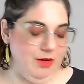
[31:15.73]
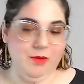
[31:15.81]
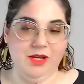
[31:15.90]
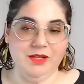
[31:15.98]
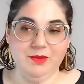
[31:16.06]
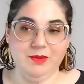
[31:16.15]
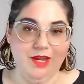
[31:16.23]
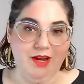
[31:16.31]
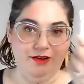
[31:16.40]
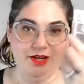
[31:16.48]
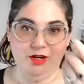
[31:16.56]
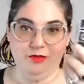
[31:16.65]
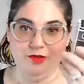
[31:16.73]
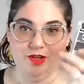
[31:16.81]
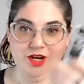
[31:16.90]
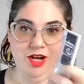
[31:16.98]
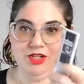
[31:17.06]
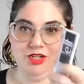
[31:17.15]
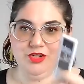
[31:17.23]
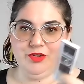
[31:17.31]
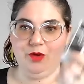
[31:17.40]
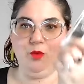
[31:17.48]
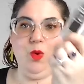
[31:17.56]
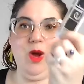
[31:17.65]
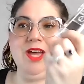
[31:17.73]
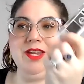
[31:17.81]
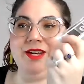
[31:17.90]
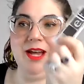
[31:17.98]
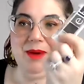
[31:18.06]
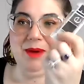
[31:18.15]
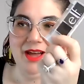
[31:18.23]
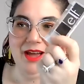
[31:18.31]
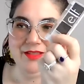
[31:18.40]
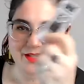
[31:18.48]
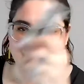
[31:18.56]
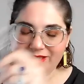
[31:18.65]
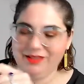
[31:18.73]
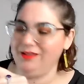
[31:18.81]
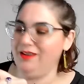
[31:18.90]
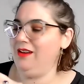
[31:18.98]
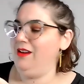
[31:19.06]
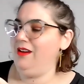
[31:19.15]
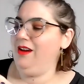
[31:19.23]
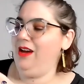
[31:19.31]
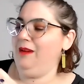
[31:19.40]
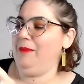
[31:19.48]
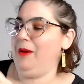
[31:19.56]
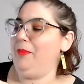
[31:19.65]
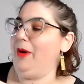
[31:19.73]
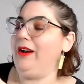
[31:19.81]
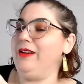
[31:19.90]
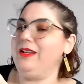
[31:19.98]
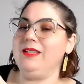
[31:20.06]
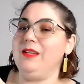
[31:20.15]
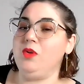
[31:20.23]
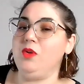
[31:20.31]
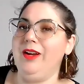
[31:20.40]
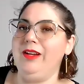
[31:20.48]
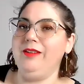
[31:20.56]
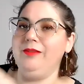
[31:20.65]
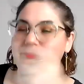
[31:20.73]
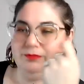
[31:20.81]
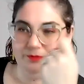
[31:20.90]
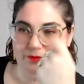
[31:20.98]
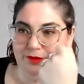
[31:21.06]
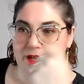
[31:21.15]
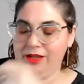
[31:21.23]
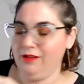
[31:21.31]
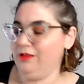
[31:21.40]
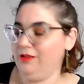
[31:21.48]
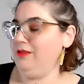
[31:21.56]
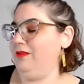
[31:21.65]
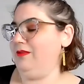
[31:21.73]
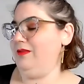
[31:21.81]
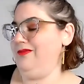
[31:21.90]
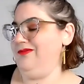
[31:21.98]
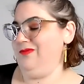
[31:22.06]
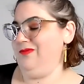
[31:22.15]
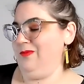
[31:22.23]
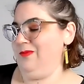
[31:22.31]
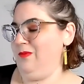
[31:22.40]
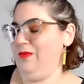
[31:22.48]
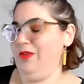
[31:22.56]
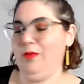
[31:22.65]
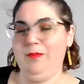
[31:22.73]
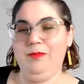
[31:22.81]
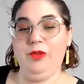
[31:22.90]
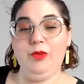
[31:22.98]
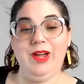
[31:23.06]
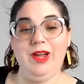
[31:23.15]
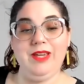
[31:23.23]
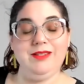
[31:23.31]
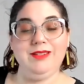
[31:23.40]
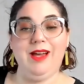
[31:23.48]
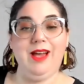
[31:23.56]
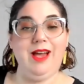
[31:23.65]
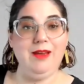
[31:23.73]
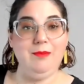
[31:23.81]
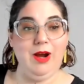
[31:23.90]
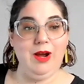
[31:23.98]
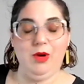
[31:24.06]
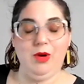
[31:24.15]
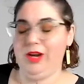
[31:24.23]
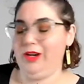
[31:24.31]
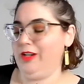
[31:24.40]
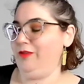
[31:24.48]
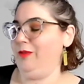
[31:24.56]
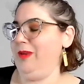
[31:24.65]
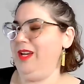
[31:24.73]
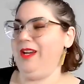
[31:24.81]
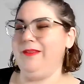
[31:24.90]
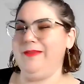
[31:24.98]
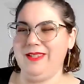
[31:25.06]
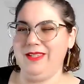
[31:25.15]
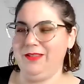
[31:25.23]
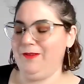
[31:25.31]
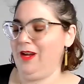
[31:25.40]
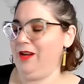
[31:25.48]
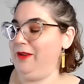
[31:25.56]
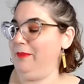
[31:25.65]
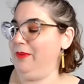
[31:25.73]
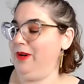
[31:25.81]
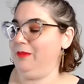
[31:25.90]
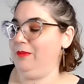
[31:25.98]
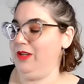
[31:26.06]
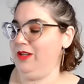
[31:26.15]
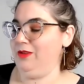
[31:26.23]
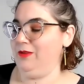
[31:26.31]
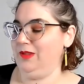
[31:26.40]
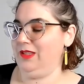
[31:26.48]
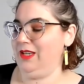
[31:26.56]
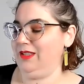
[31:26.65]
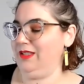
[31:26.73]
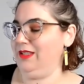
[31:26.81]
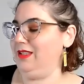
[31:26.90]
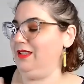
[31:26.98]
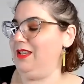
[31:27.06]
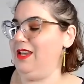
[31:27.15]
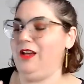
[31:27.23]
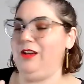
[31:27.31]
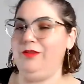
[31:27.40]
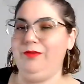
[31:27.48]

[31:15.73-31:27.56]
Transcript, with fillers: I'm also carrying over the conjuring. Why did I buy this? Um, I bought it because I'm trying to find the, the right eyebrow product for me. I have since found it, but I'm going to use this. This is the e.l.f.